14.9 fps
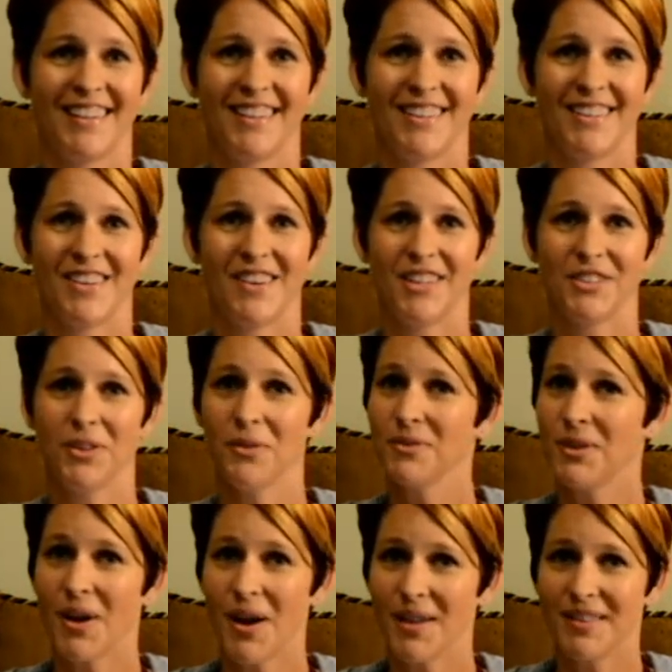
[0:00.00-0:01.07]
I told
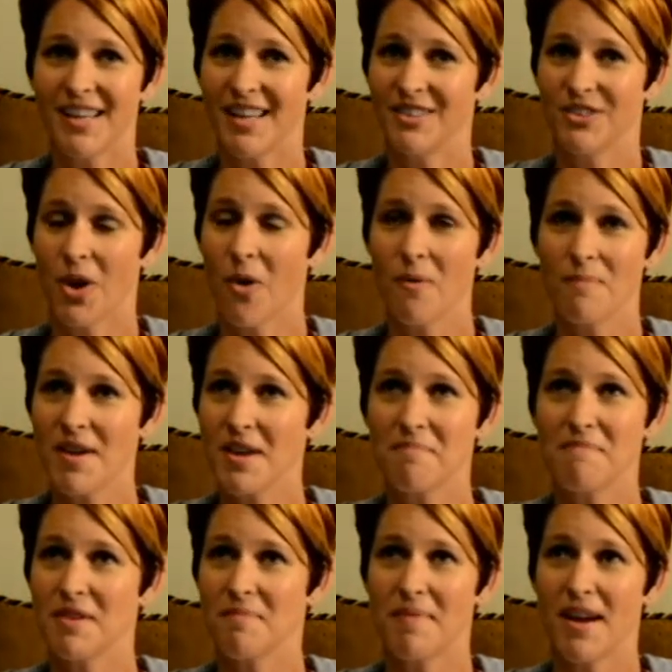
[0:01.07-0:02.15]
Todd that, don't make
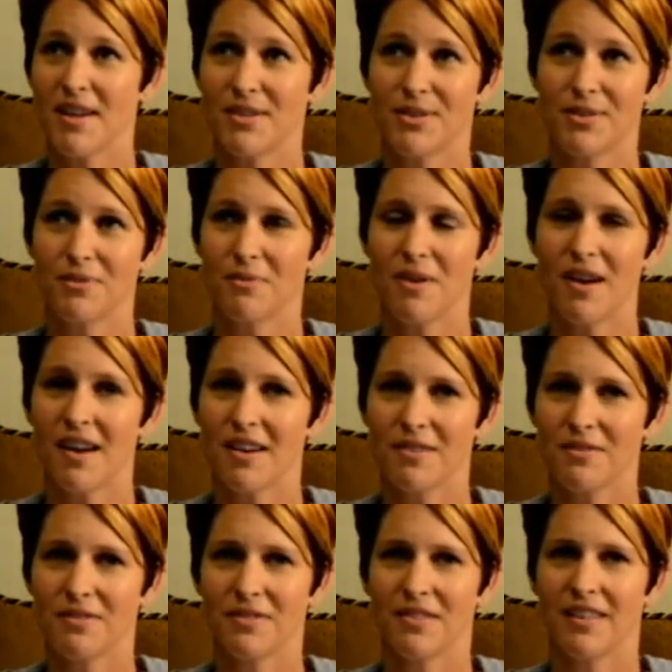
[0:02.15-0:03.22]
me a pastor's
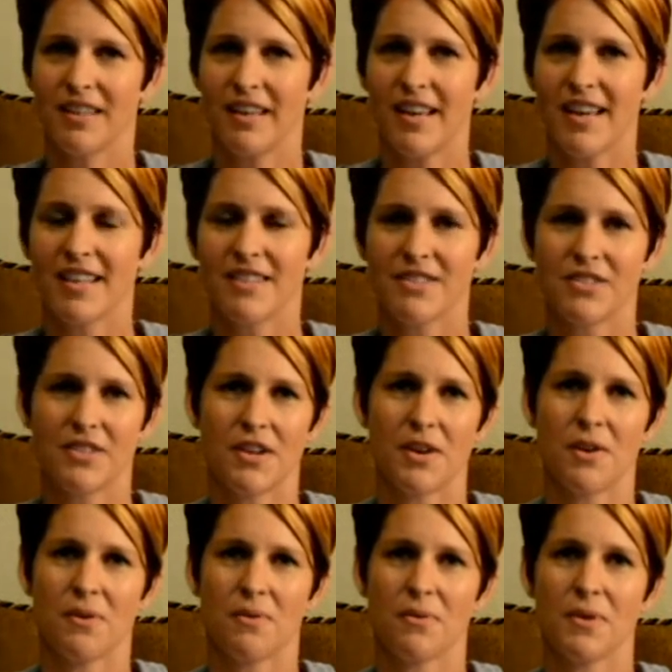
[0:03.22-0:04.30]
wife. And
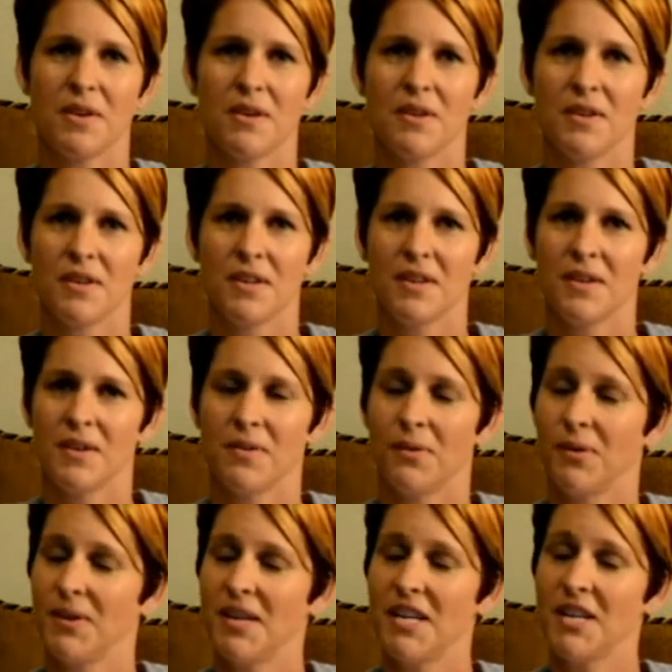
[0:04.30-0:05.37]
so,
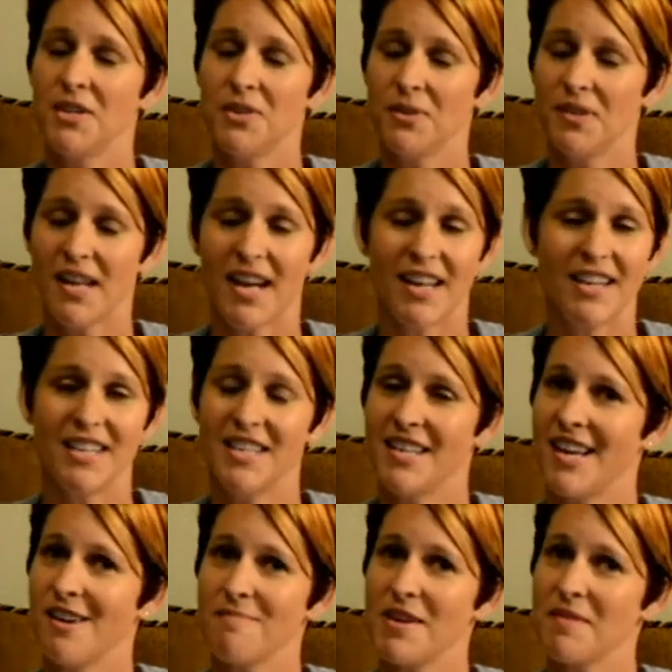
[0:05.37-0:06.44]
well, he didn't do that. He did
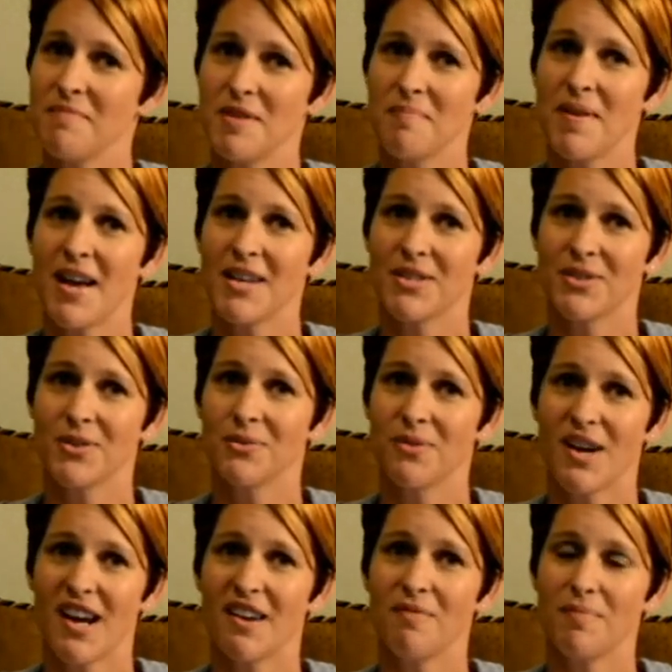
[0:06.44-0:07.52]
not make me a pastor's
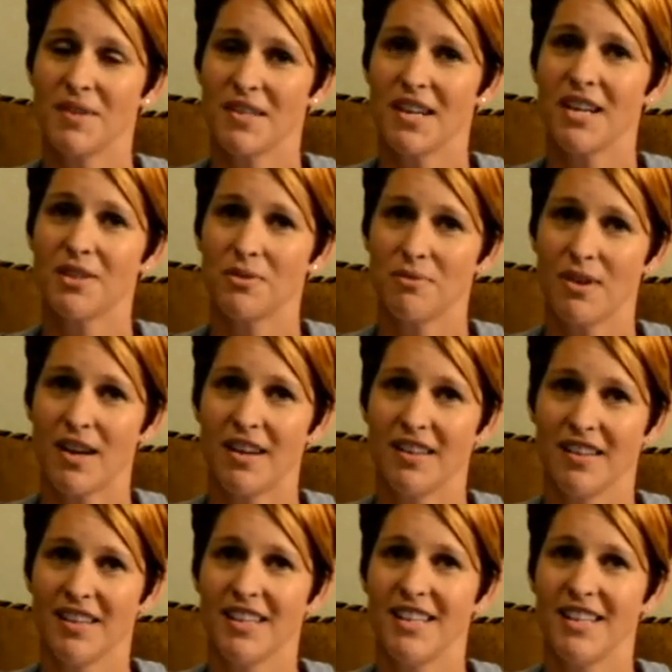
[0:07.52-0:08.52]
wife, but guess what?